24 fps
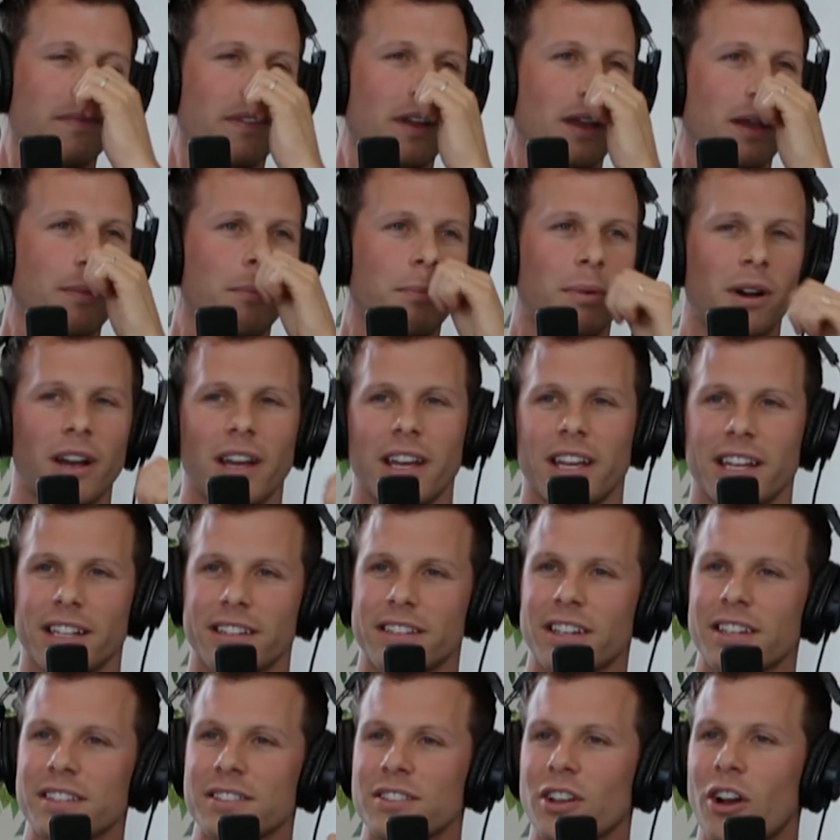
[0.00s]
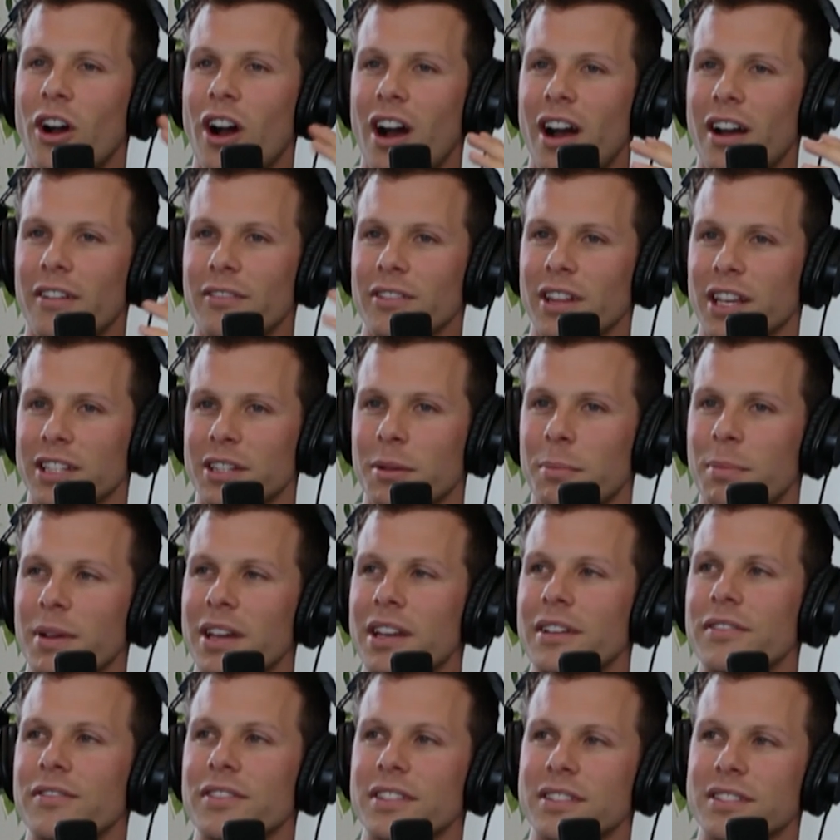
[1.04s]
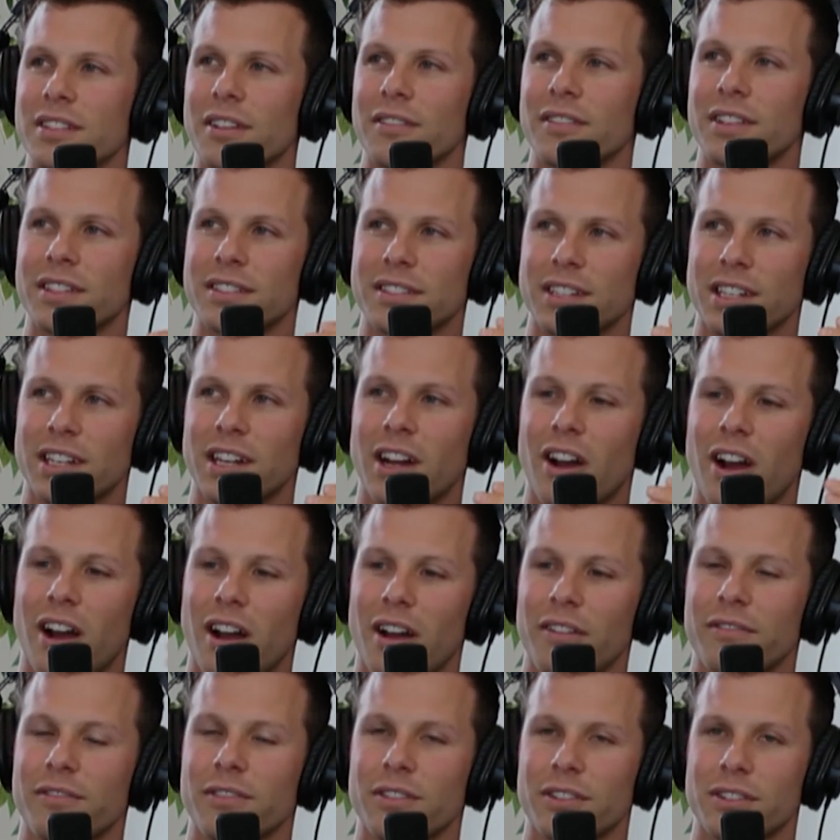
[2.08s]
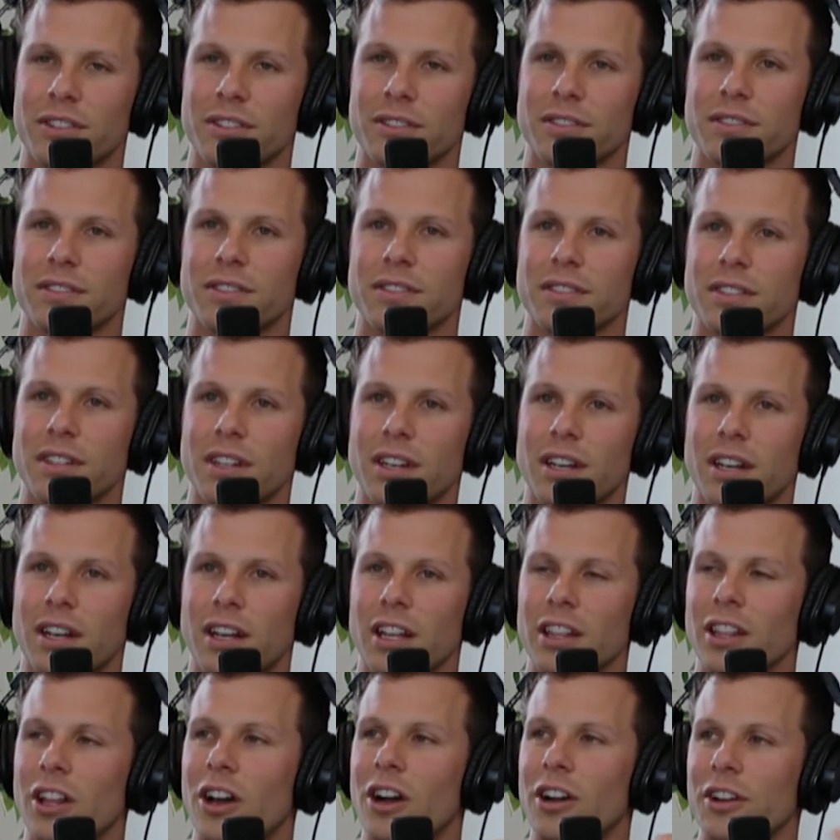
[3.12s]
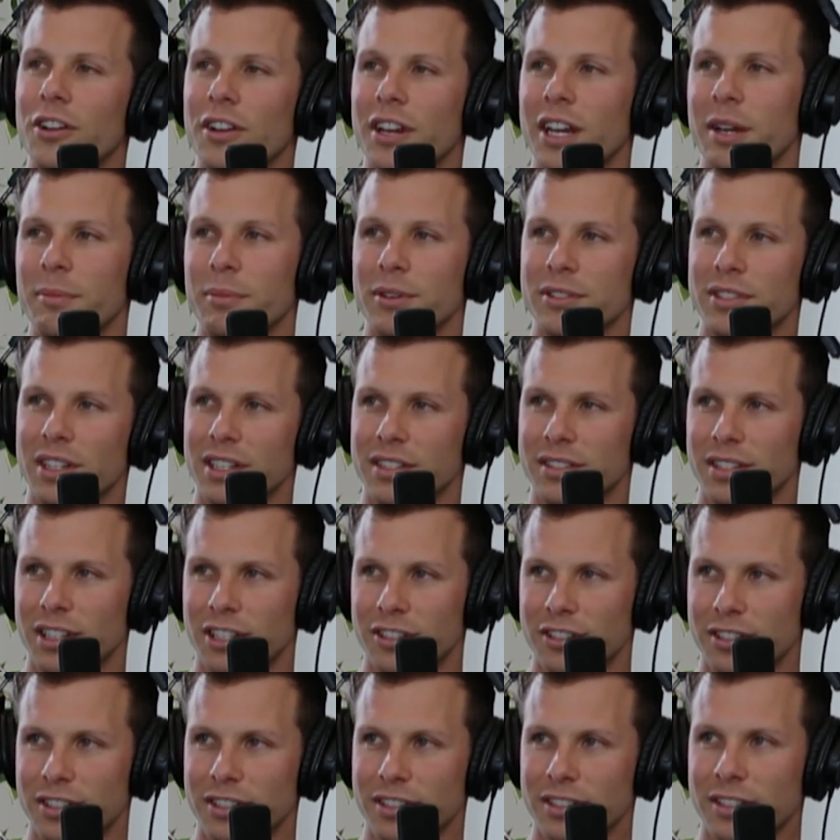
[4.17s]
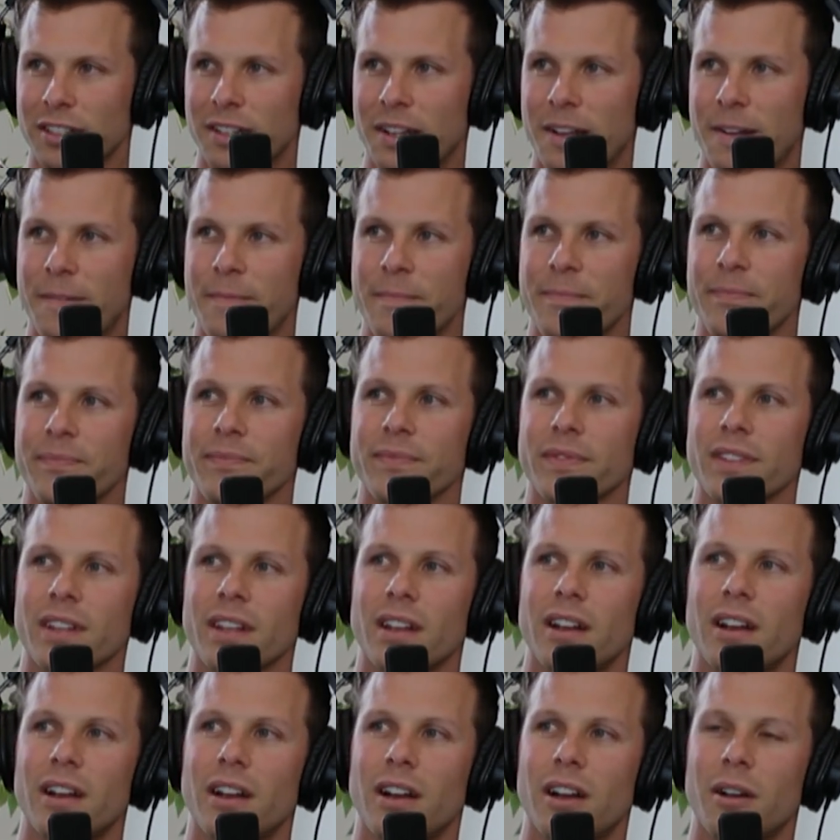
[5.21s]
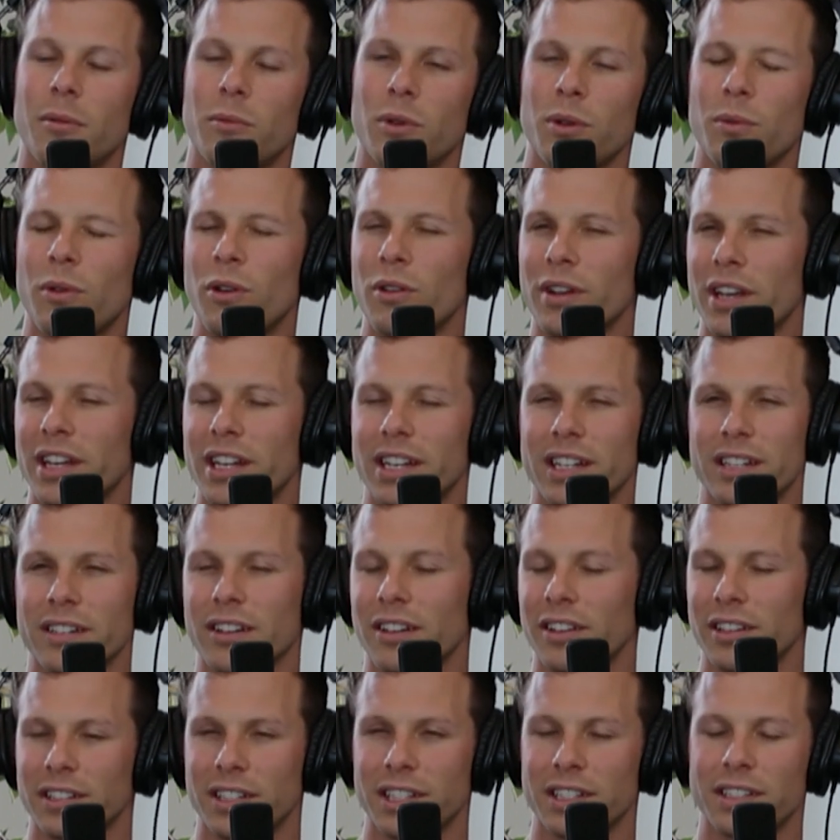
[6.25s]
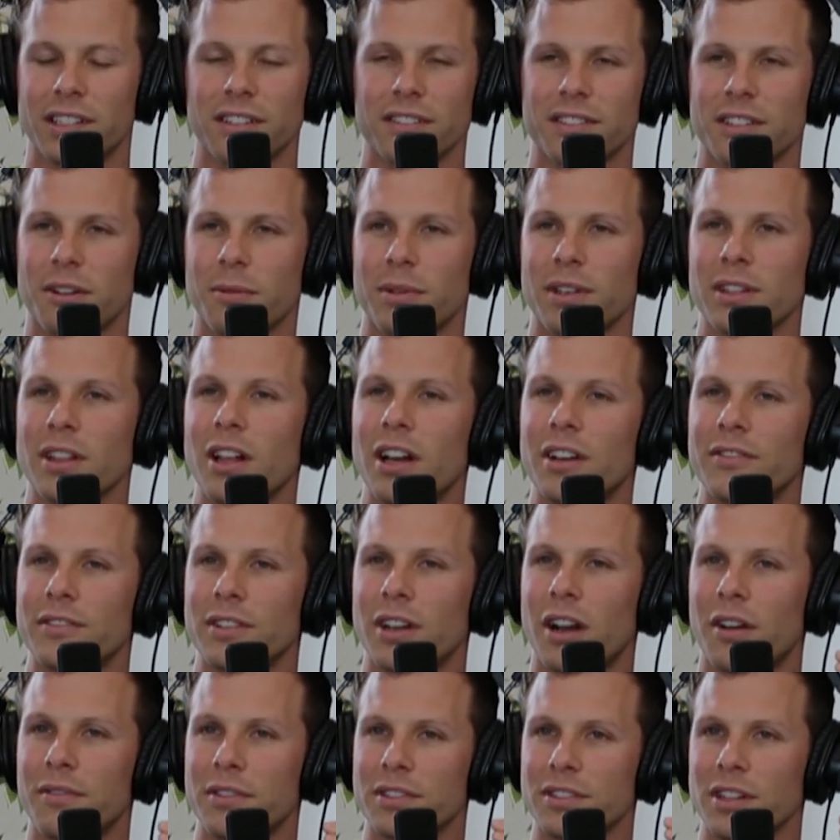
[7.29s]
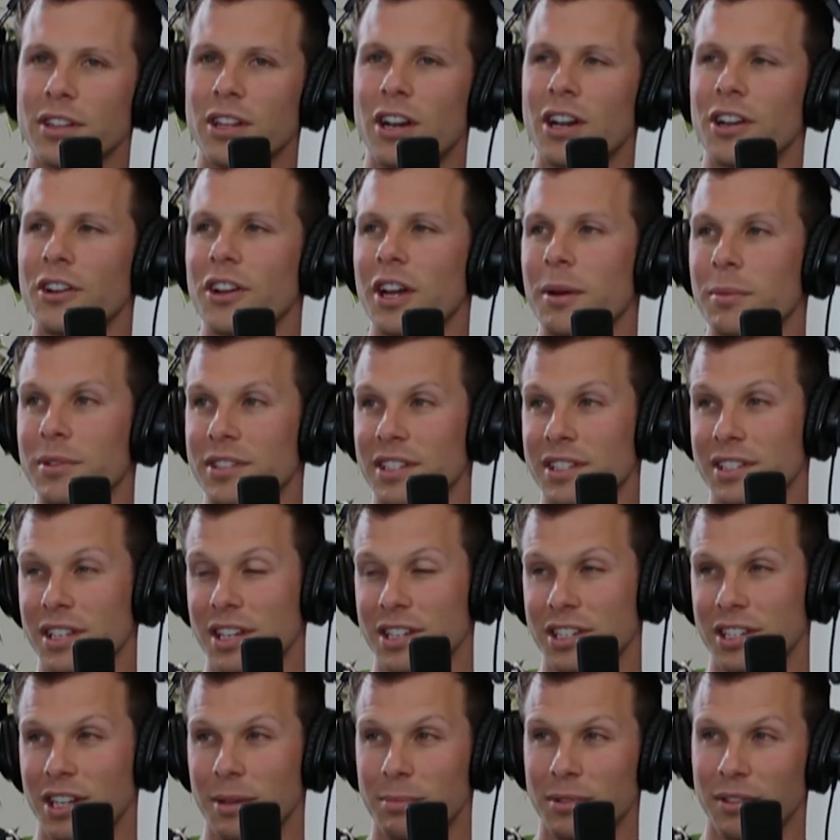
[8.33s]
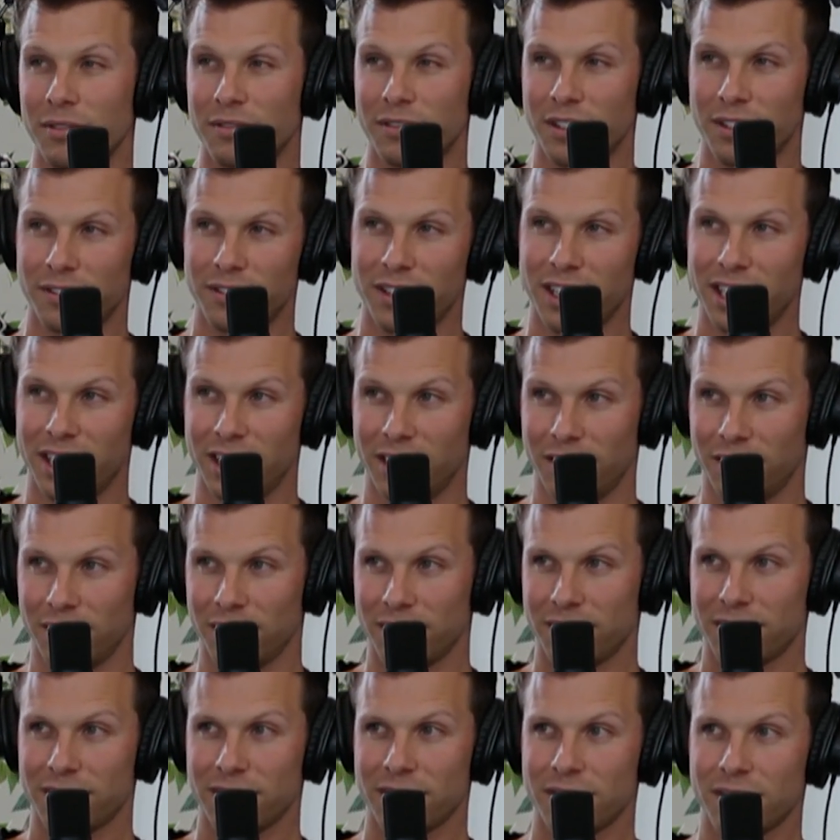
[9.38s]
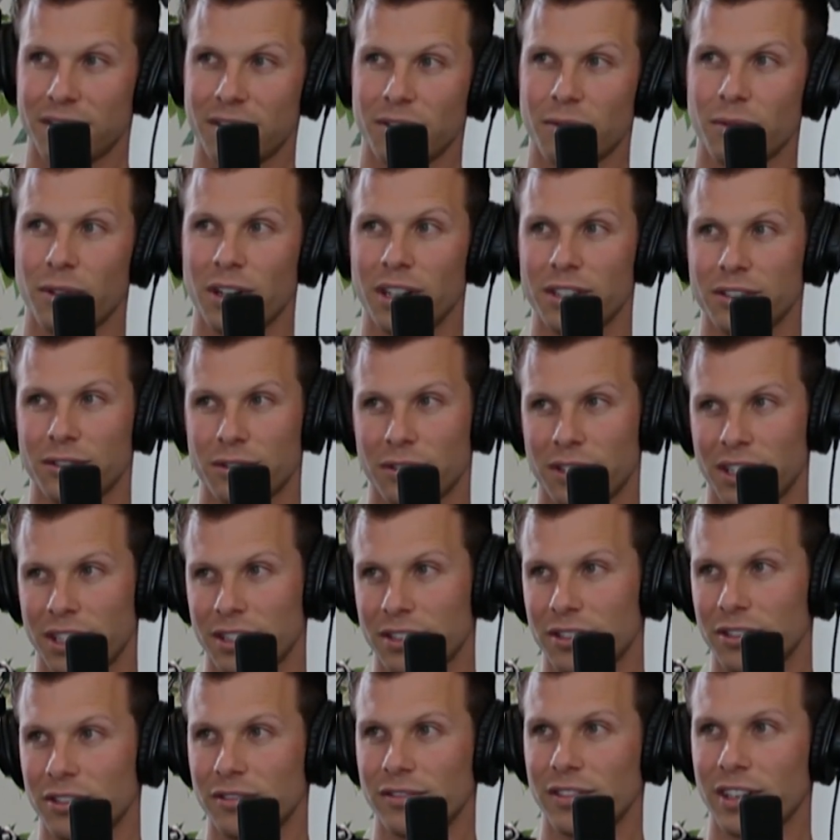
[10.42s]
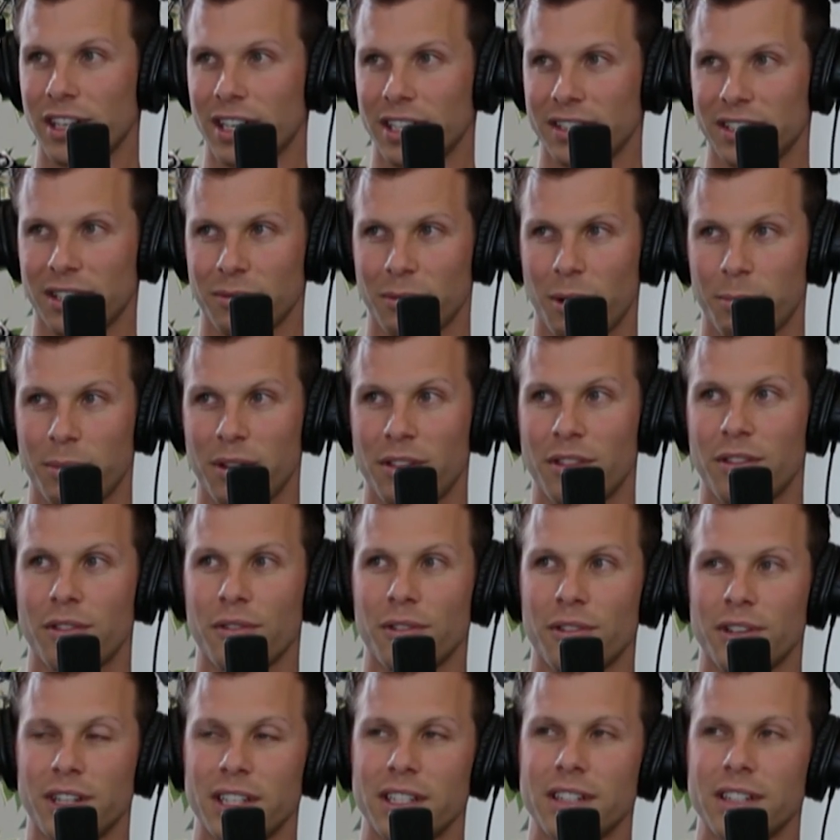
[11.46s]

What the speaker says: But it does like the benefits of it is that it offers a longer amortization. We won't get into all the details here, but it offers a longer amortization up to 50 years, whereas traditional financing might be 30.